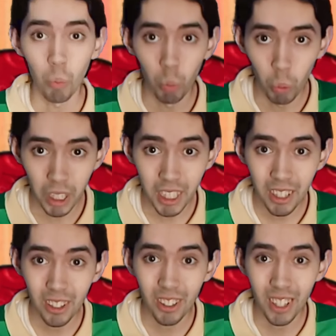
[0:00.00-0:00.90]
We
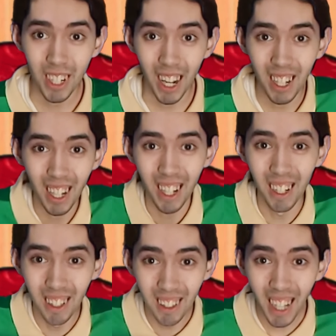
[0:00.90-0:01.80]
just got a
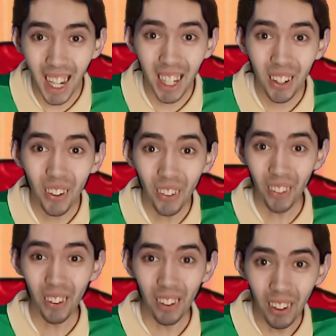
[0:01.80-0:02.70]

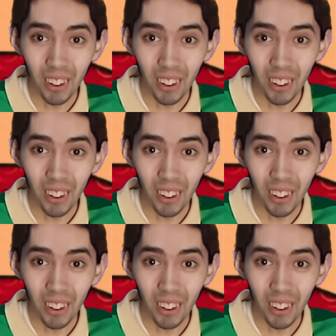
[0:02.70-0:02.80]
letter.